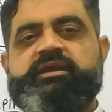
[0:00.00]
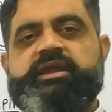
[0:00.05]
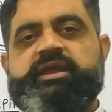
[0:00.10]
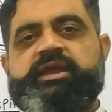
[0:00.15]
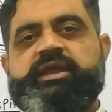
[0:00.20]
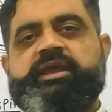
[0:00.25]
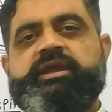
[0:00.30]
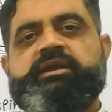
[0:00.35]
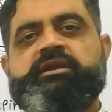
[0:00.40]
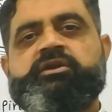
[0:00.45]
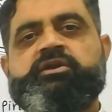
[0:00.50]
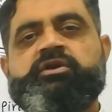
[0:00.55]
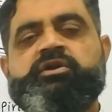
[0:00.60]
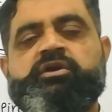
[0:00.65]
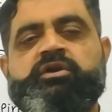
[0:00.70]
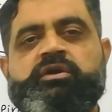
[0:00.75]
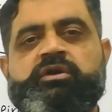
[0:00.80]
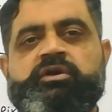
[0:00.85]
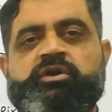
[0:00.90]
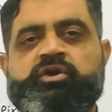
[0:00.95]
and
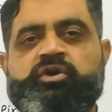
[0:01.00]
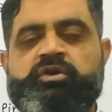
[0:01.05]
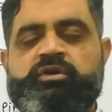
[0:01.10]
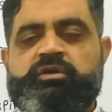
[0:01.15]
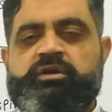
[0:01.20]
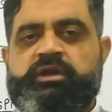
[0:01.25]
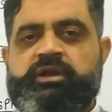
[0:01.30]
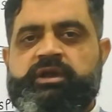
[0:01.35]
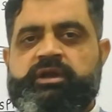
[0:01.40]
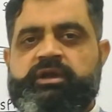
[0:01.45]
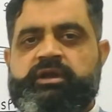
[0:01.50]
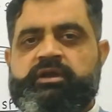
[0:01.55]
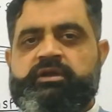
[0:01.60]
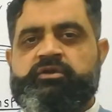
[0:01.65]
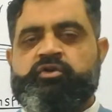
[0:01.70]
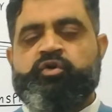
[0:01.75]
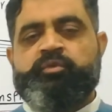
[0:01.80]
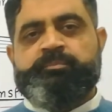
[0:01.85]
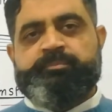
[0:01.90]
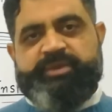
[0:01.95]
uh,
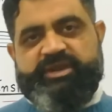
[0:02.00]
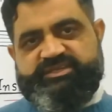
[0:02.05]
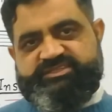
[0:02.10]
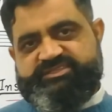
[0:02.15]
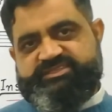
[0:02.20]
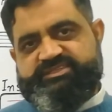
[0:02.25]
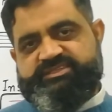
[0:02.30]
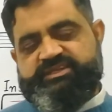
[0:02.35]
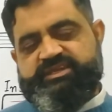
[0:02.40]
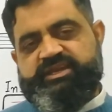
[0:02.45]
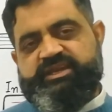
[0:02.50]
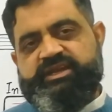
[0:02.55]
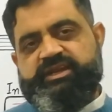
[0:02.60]
compress.